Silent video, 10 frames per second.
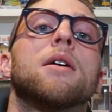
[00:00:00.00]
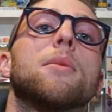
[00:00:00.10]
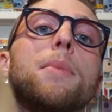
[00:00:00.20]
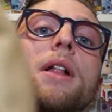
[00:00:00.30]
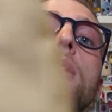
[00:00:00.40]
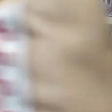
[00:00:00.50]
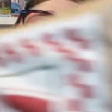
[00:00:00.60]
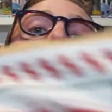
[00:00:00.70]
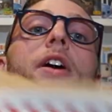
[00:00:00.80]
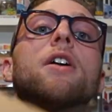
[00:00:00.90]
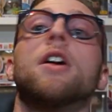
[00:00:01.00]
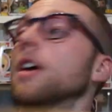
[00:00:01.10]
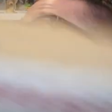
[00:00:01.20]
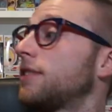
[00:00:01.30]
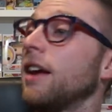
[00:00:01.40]
pillow over here.
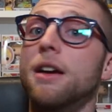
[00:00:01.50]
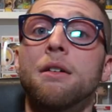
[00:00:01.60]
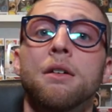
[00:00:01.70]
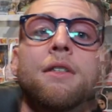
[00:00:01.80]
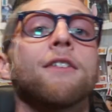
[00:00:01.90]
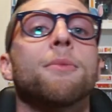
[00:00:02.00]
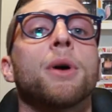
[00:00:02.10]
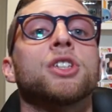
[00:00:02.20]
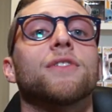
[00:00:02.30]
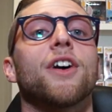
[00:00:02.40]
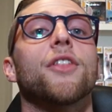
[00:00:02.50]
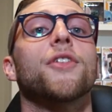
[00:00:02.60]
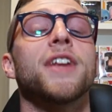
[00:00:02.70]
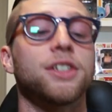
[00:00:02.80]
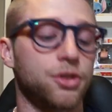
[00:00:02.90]
See ya! I have a bunch of other
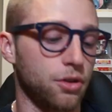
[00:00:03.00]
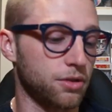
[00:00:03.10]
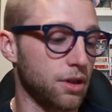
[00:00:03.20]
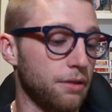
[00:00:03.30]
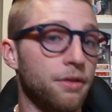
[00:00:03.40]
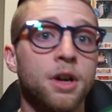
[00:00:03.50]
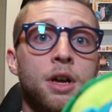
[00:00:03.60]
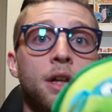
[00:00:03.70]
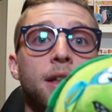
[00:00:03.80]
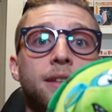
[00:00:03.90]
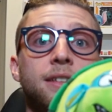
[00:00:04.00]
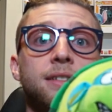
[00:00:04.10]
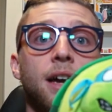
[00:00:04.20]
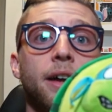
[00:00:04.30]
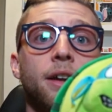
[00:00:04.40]
Ninja Turtle stuff. Like this
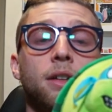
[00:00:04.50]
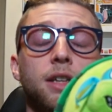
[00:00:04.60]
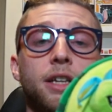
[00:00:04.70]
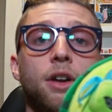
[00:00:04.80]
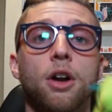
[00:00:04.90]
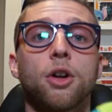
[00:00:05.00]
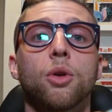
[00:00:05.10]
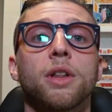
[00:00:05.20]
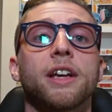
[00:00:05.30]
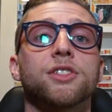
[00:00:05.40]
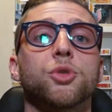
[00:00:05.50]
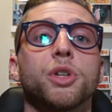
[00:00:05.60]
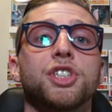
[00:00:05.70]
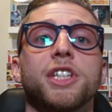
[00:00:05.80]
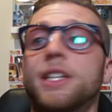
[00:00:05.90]
guy here, Leonardo, like
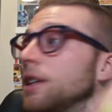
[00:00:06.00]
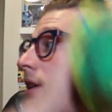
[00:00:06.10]
squishy.